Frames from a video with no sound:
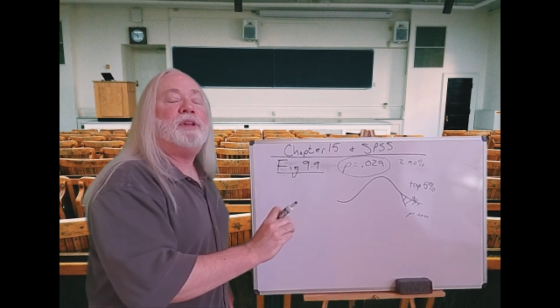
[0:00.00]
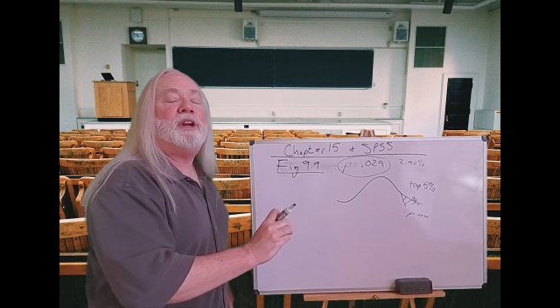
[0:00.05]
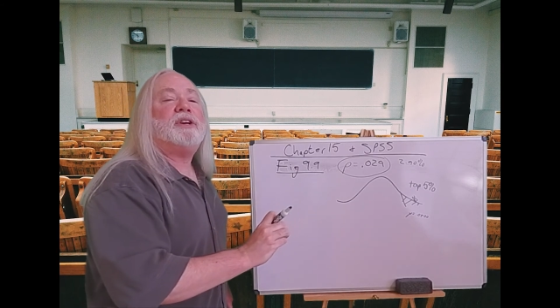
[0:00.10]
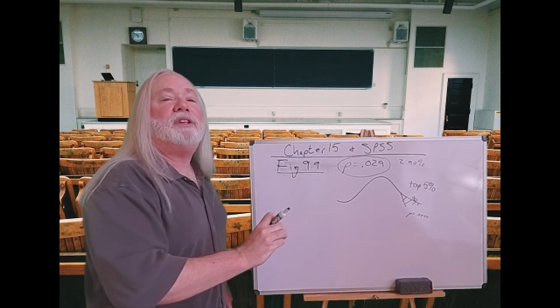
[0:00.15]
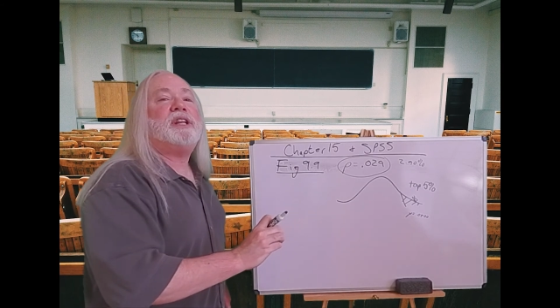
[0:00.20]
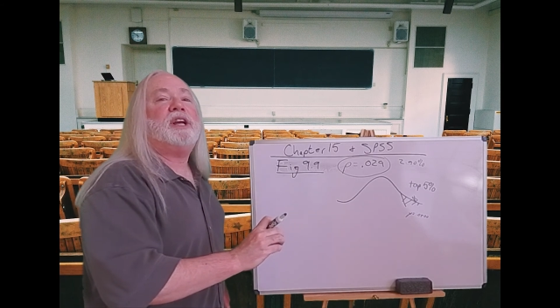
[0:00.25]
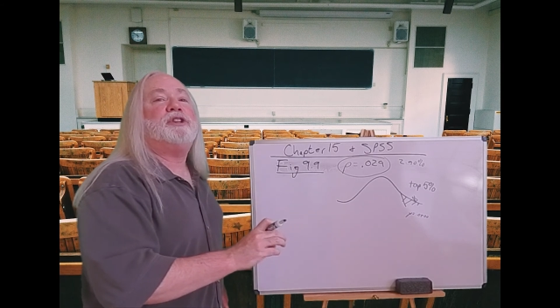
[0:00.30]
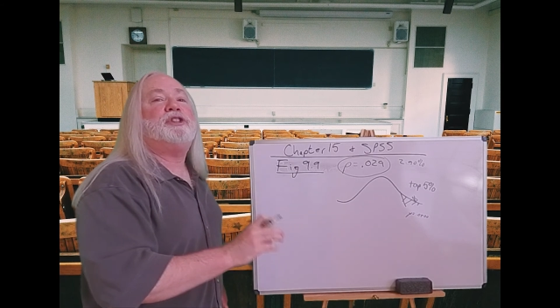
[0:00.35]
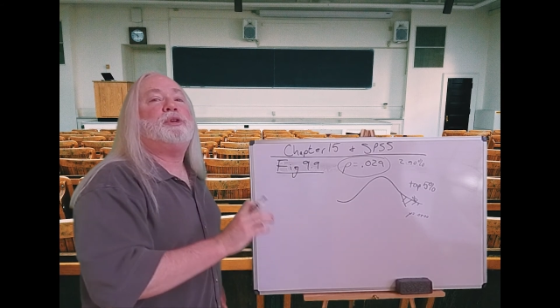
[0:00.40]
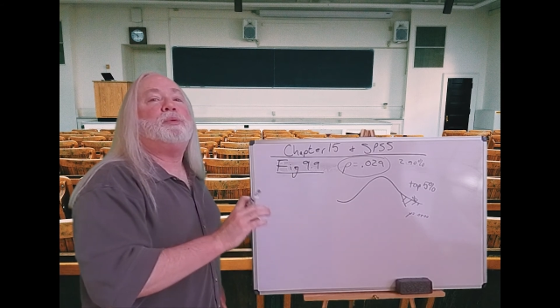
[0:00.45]
there
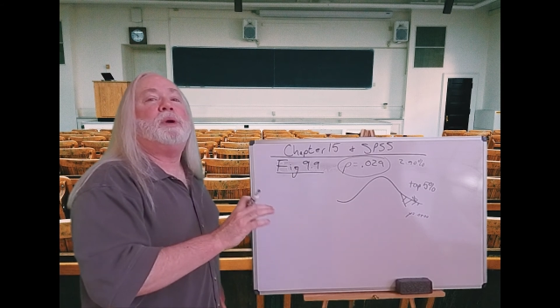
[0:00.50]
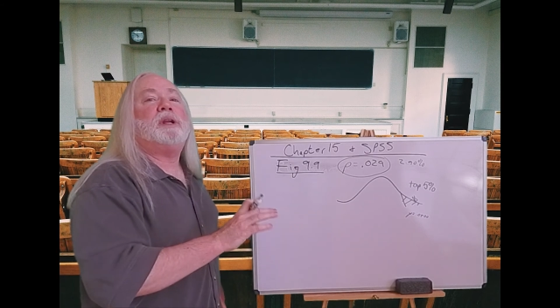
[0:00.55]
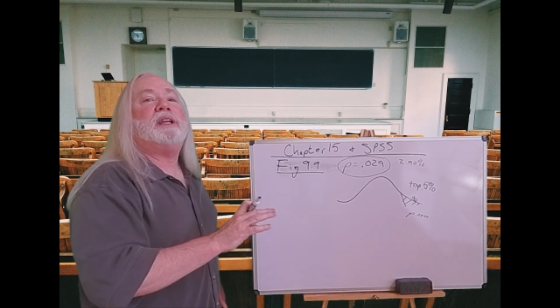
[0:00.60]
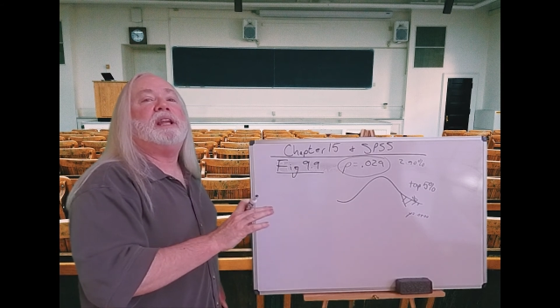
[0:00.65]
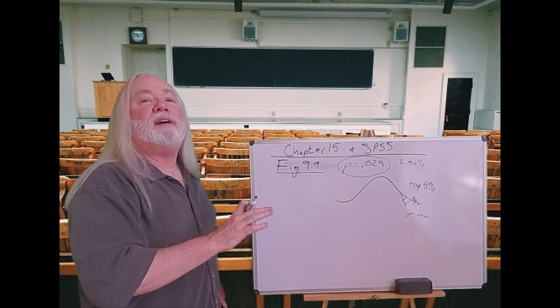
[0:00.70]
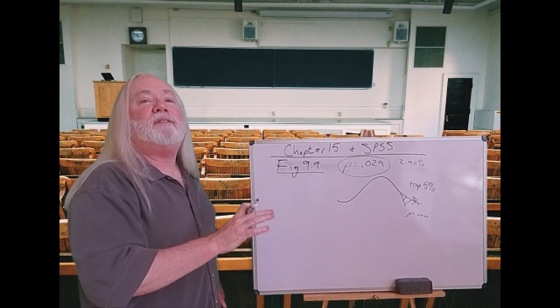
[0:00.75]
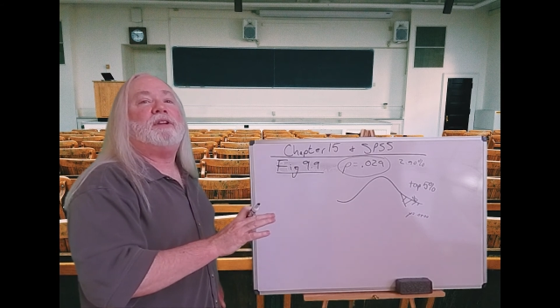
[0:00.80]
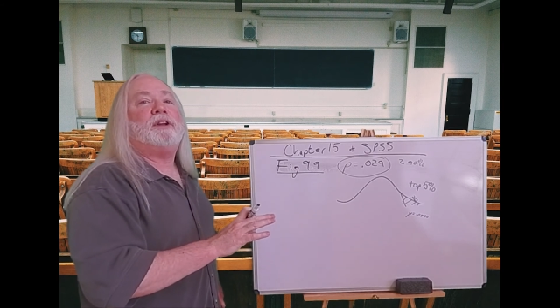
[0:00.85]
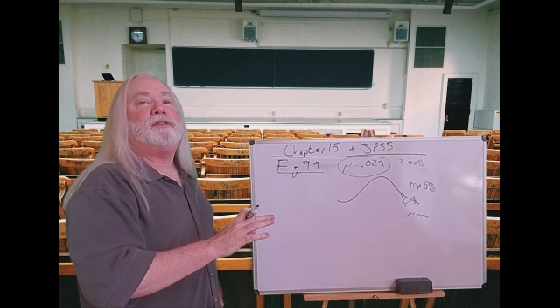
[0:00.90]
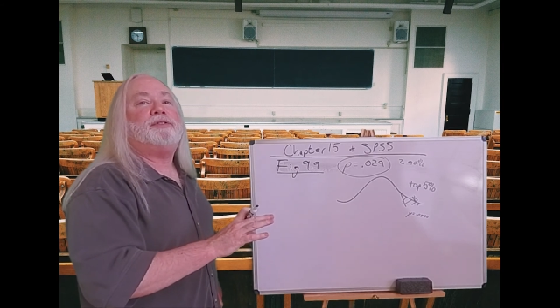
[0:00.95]
tells you what
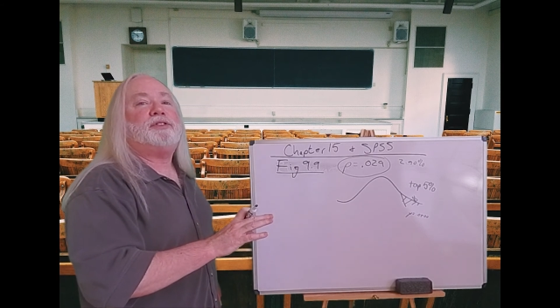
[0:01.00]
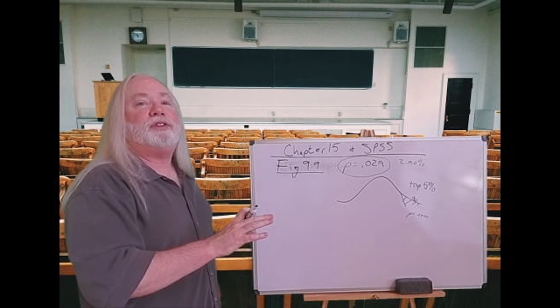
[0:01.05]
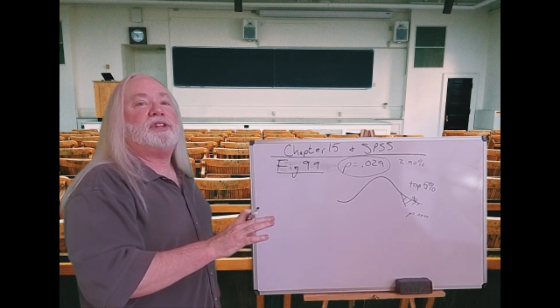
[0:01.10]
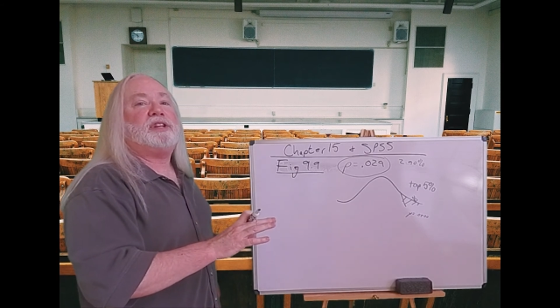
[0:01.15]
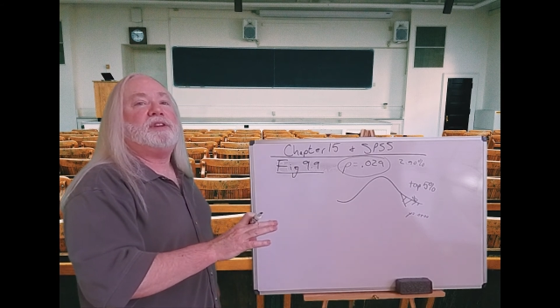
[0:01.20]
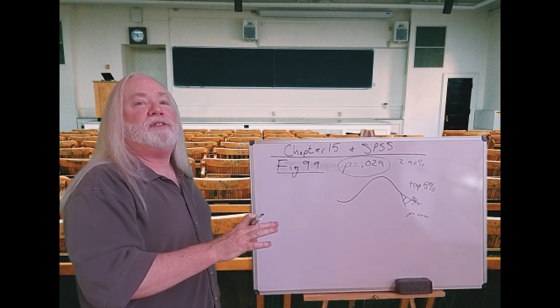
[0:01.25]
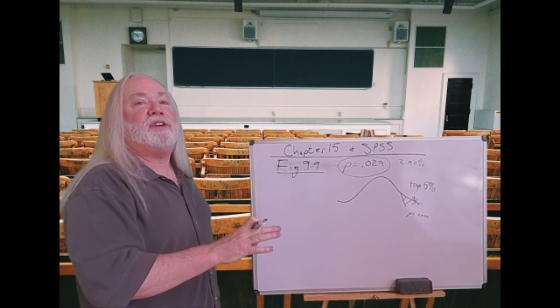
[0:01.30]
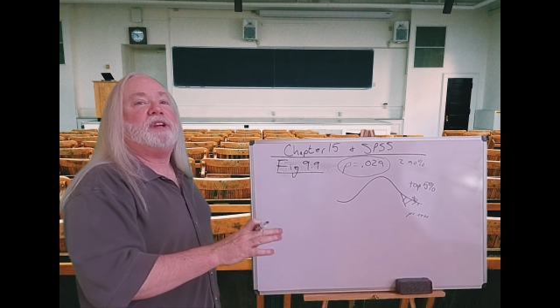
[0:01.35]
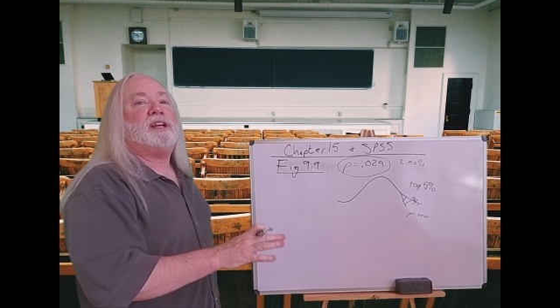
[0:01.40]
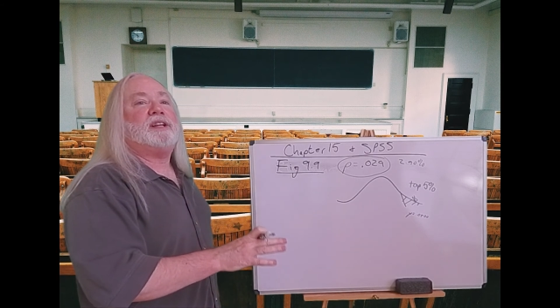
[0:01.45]
level of
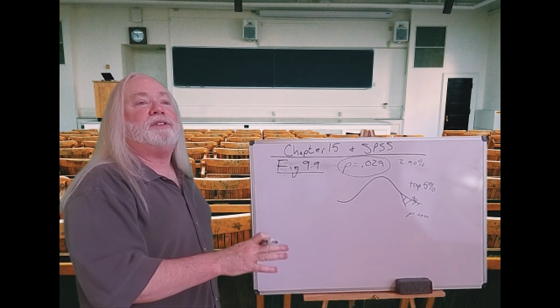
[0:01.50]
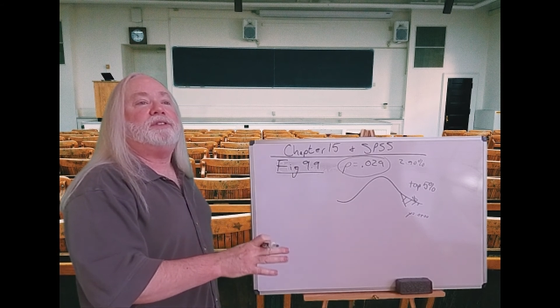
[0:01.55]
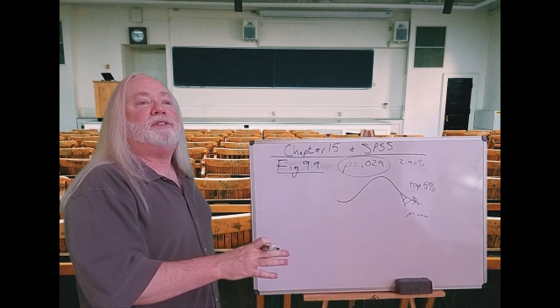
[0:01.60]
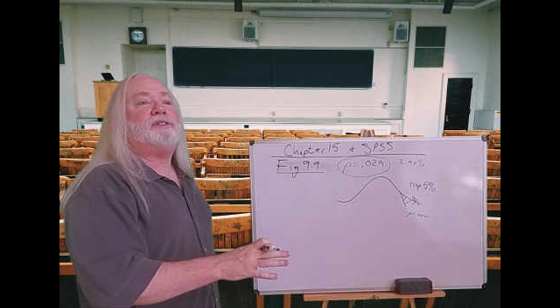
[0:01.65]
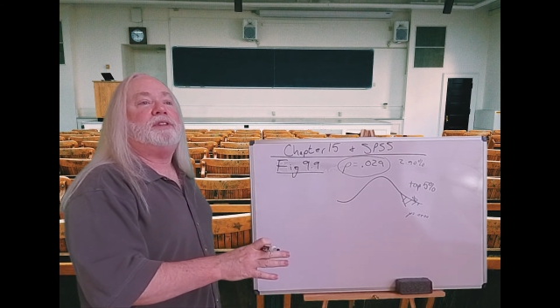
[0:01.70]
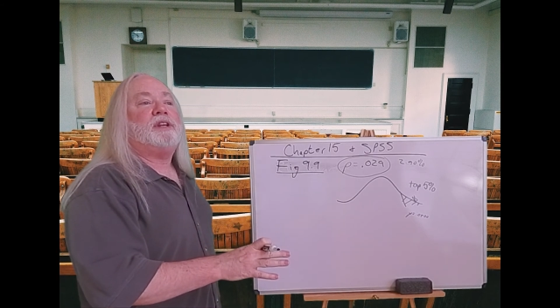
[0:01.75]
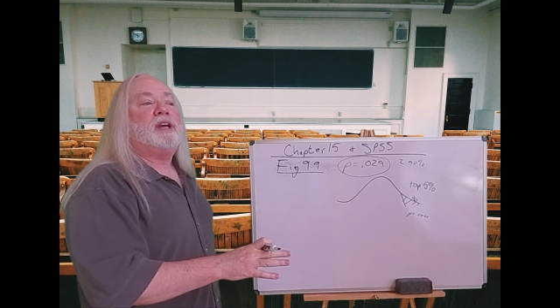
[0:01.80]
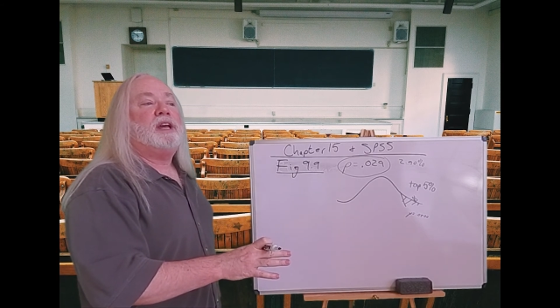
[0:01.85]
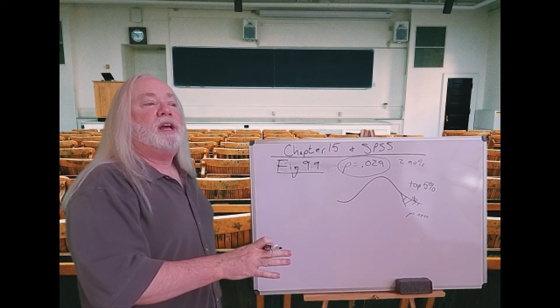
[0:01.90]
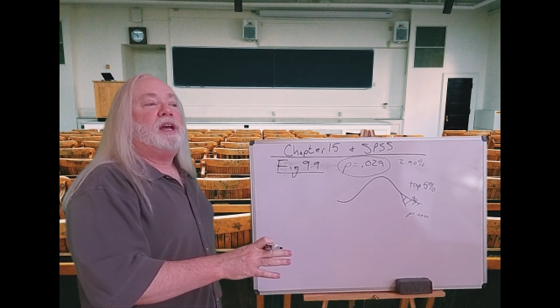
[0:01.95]
significance